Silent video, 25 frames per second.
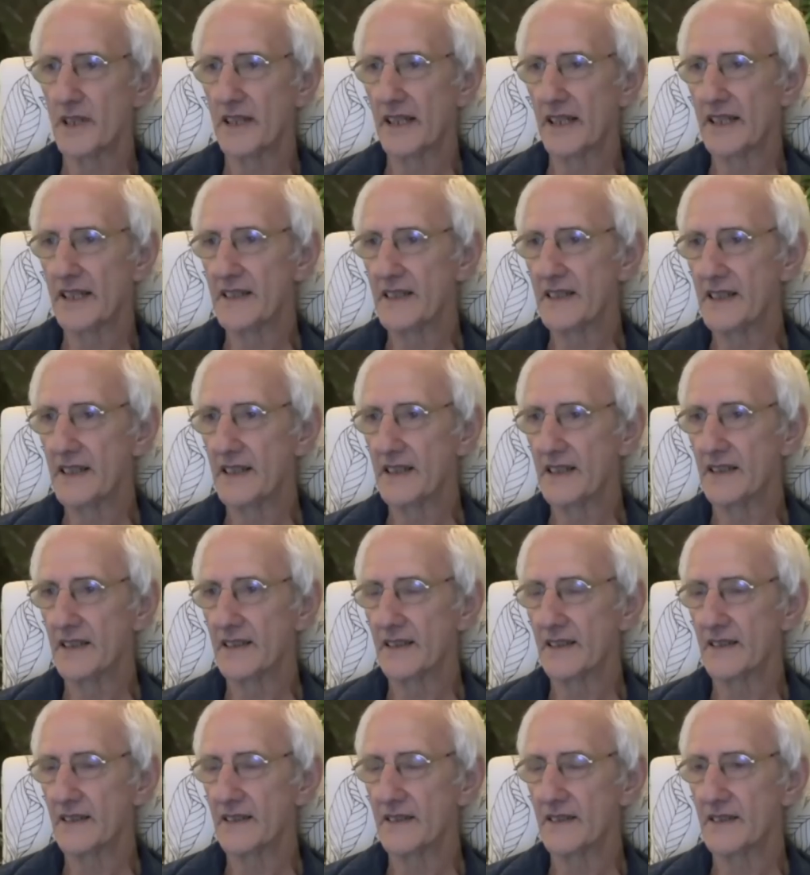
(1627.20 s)

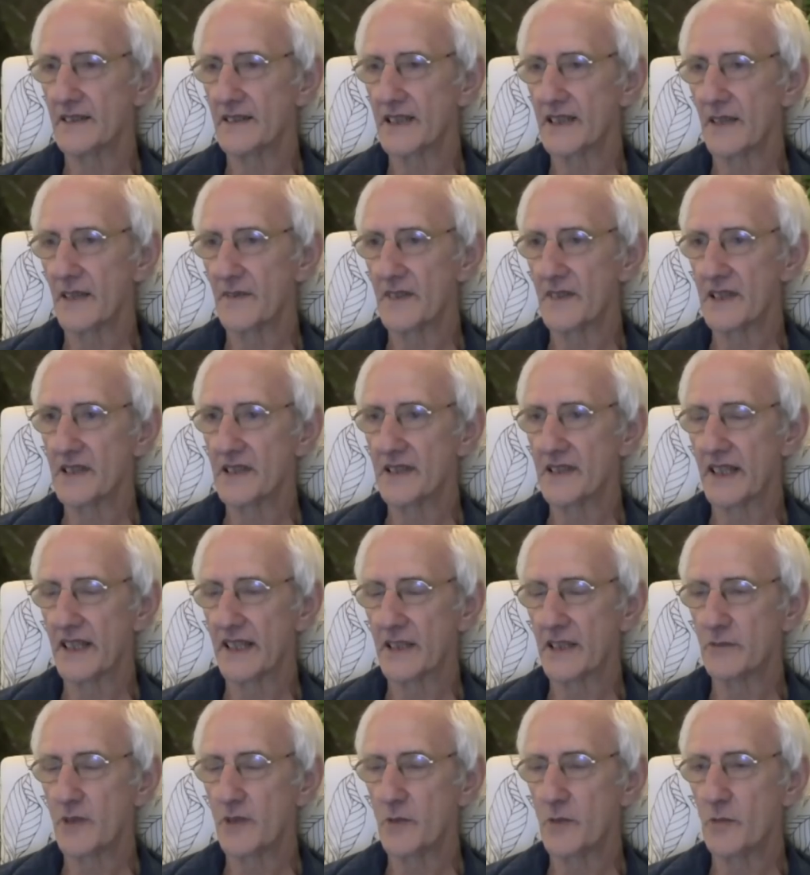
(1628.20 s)

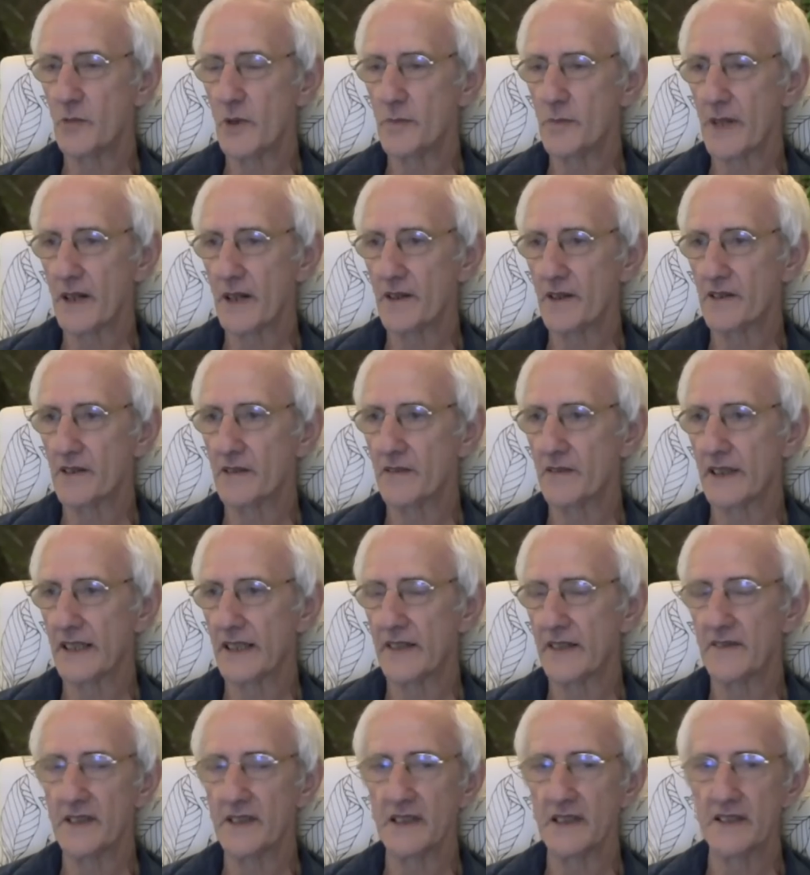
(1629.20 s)
1976. We both
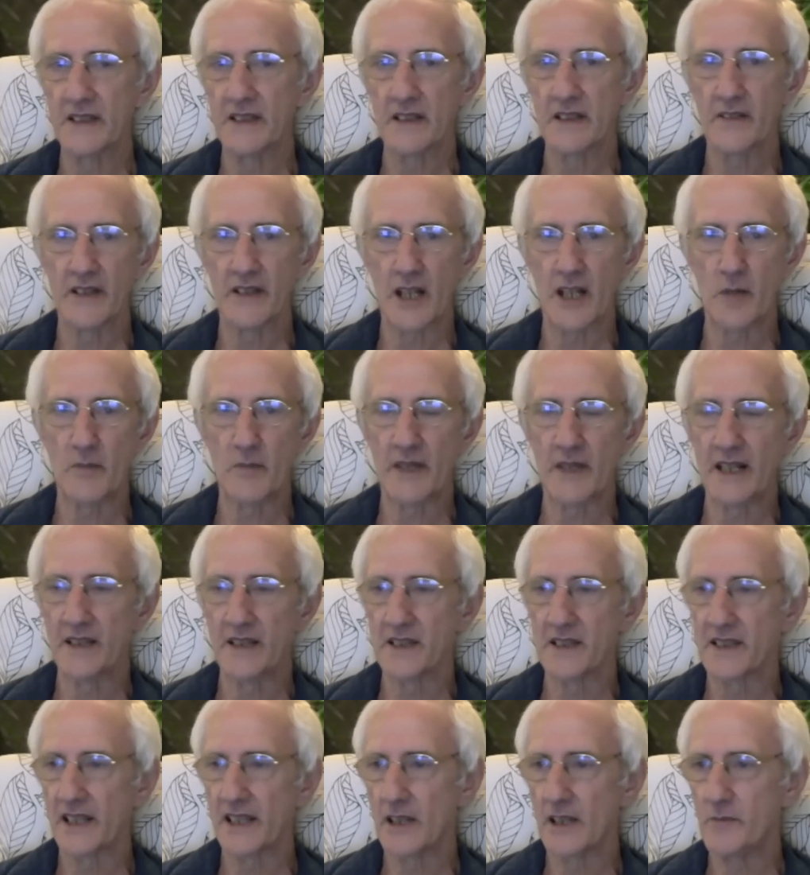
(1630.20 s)
arrived in Tirunelveli
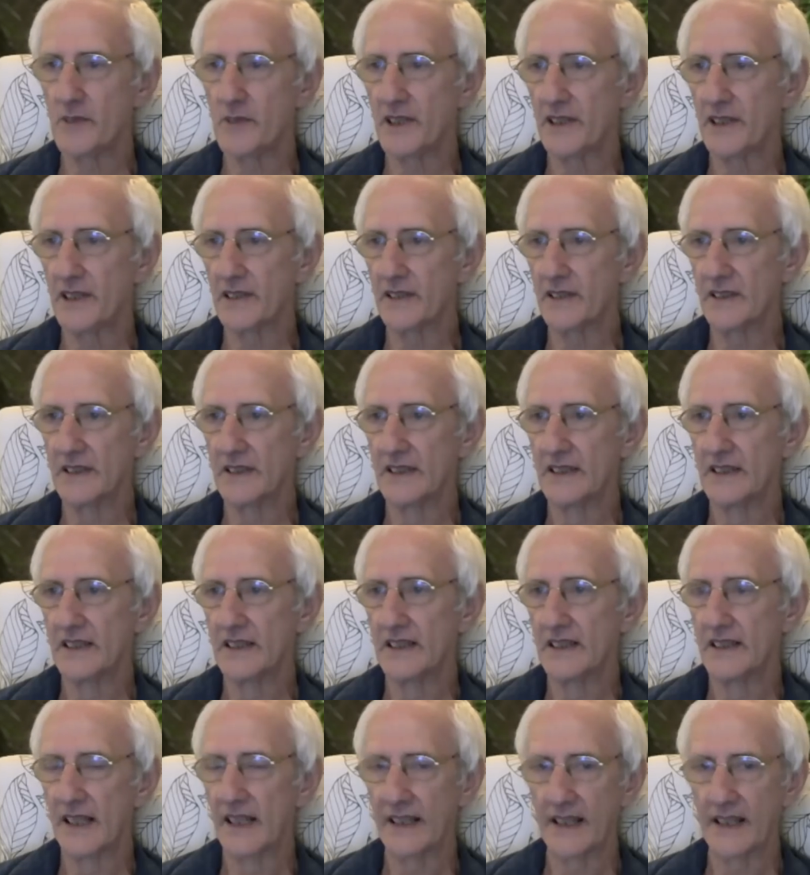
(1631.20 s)
the same year.
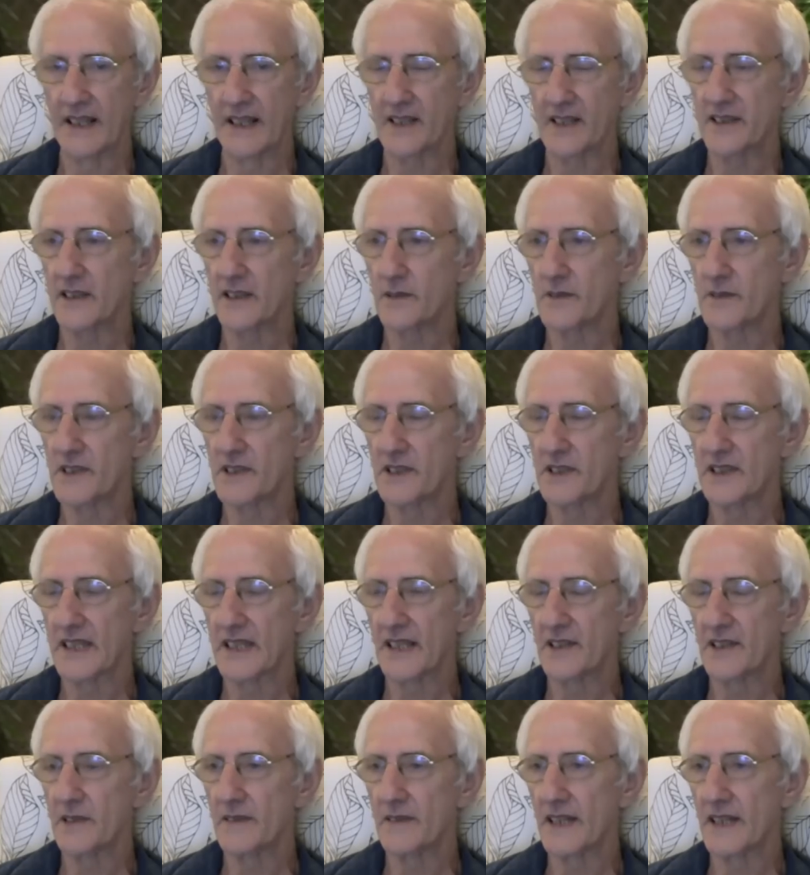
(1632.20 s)
I actually was
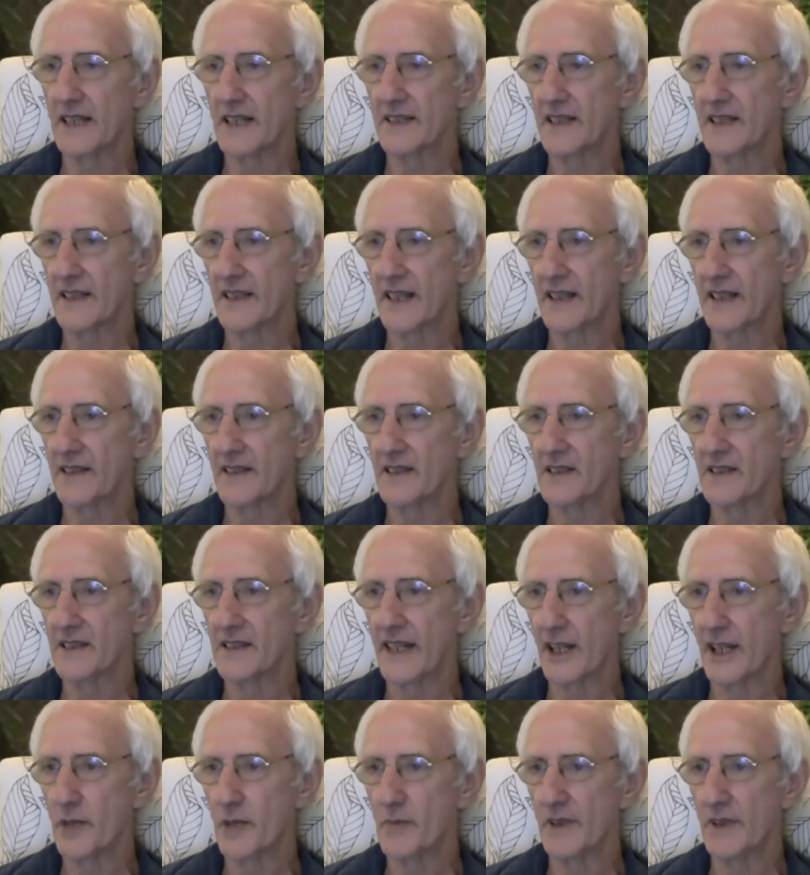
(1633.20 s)
Sadhu Natnananda's
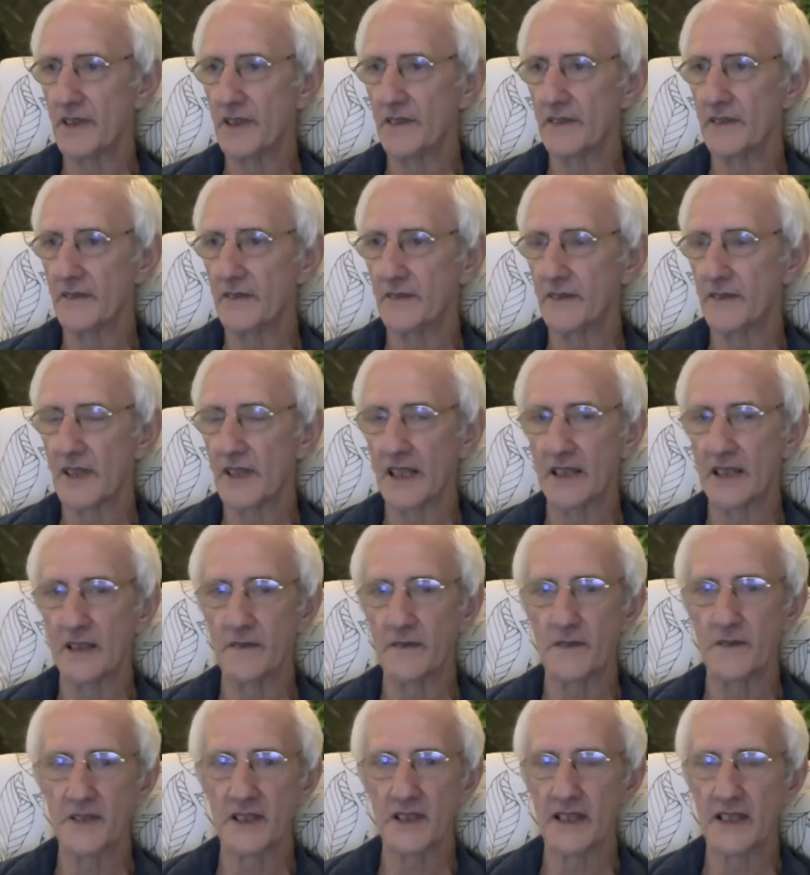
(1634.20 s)
neighbor
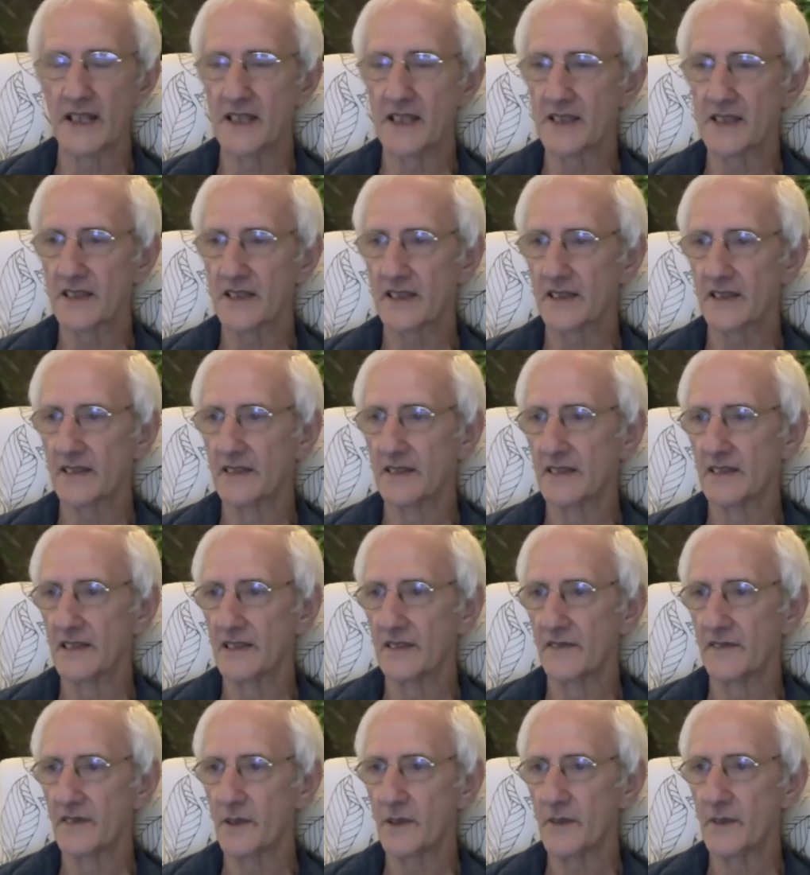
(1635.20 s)
for the last
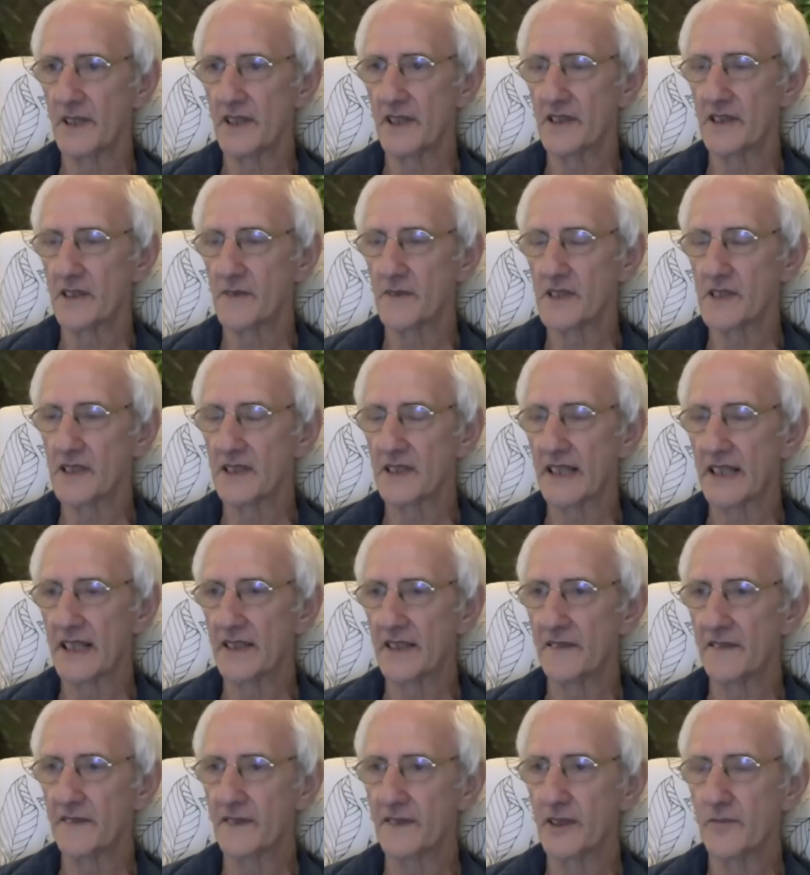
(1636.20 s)
few years of his
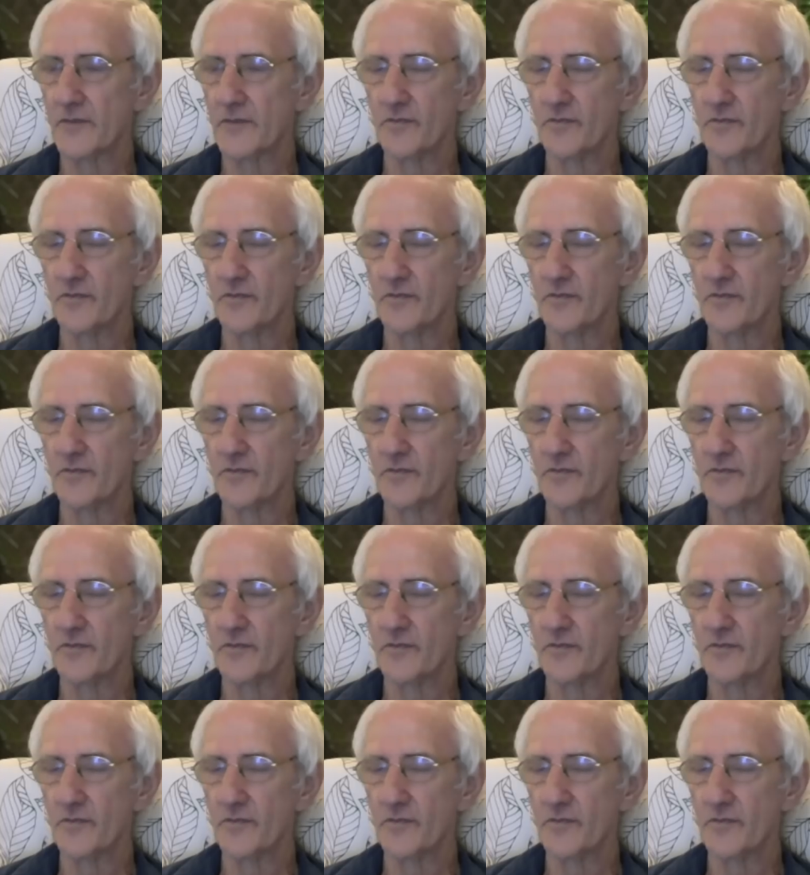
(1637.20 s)
life.